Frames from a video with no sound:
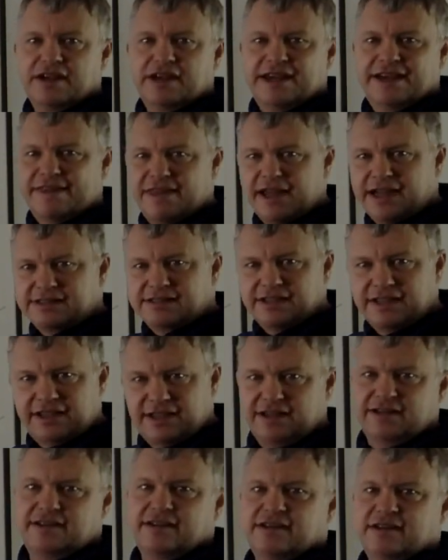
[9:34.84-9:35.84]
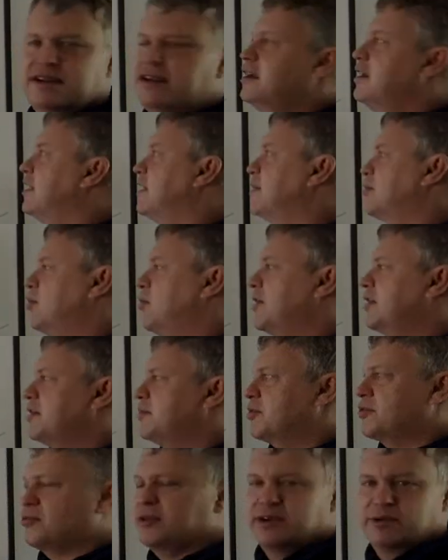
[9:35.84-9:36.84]
And that's it. Number 1 and
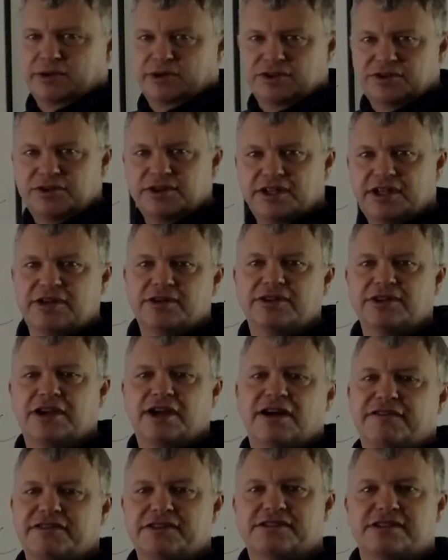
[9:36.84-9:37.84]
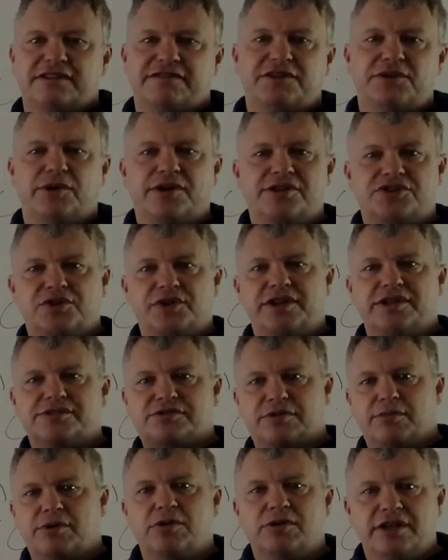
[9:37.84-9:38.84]
number 3, we're going to do it here in the office, and if you want to join us
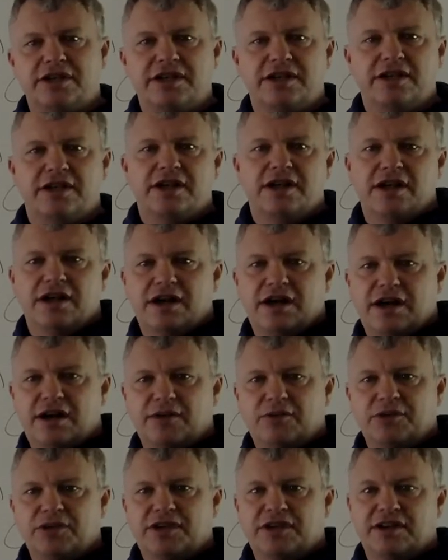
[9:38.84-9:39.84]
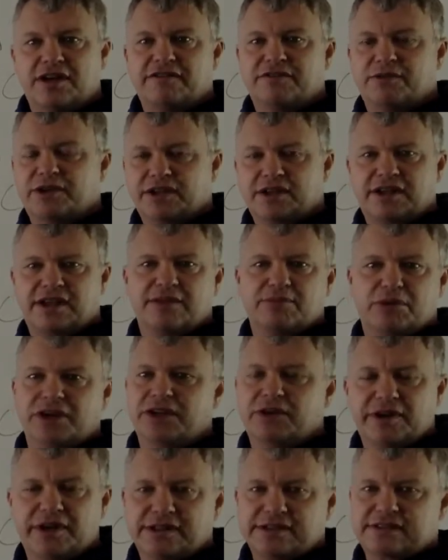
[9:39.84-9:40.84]
remotely, we can bring
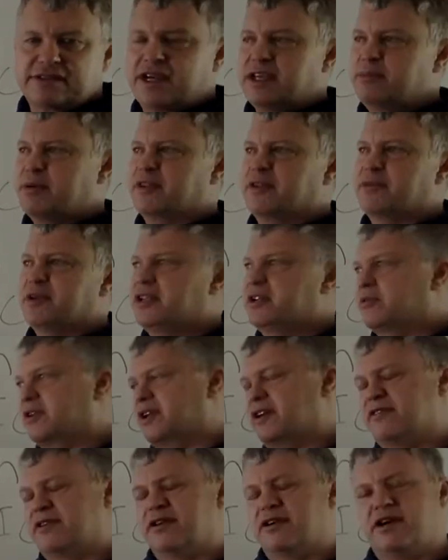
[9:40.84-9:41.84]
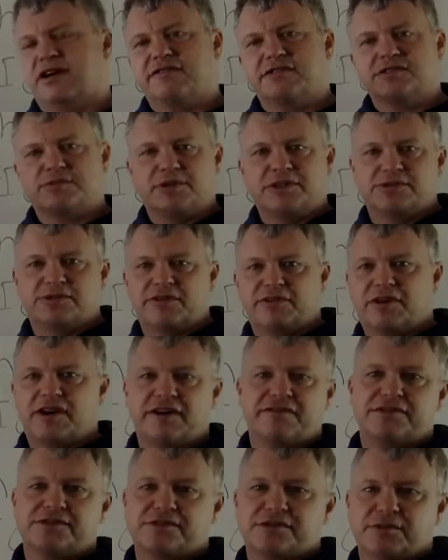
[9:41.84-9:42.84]
you in on Skype on the meeting. We're going to have a conference bridge. We have a
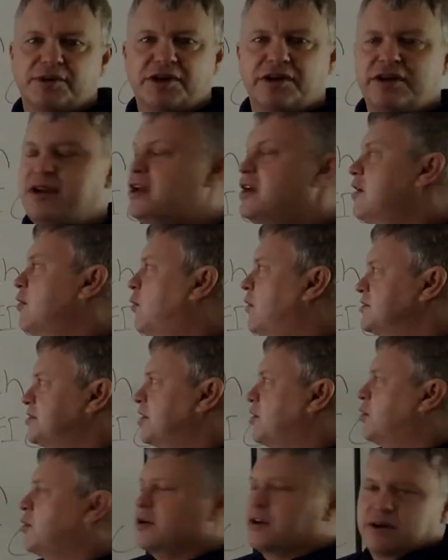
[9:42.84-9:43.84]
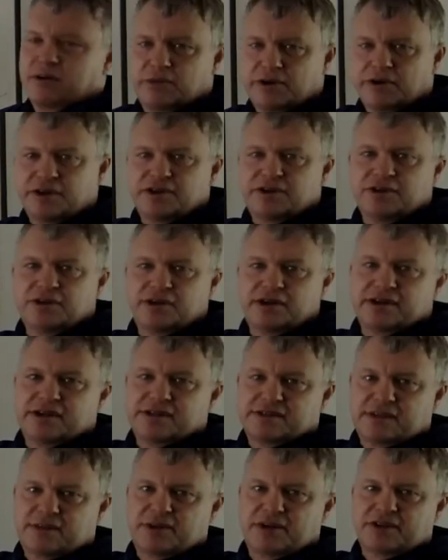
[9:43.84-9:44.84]
conference room here. Once a quarter, we're going to do a
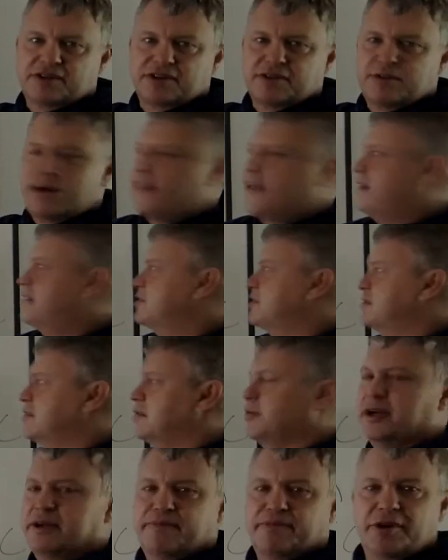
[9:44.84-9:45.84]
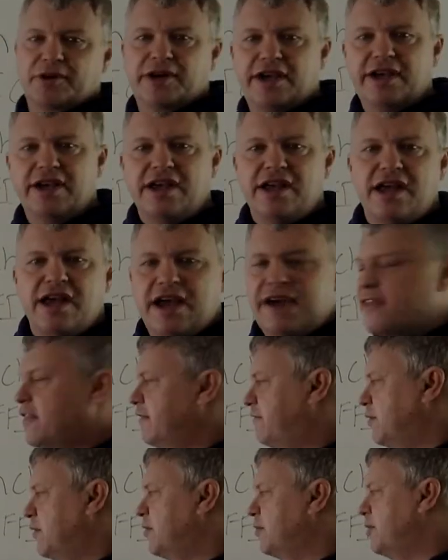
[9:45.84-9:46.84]
summit. I'll tell you about that in just a little bit, okay? And then
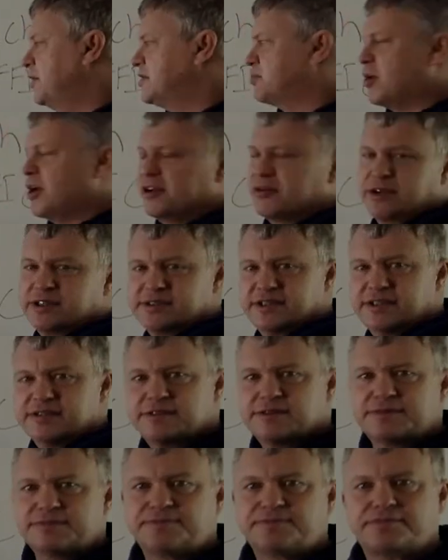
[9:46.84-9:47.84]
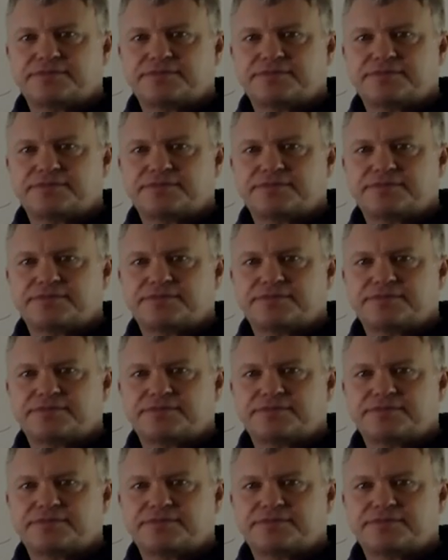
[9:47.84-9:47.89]
the 4th one is brand resonance.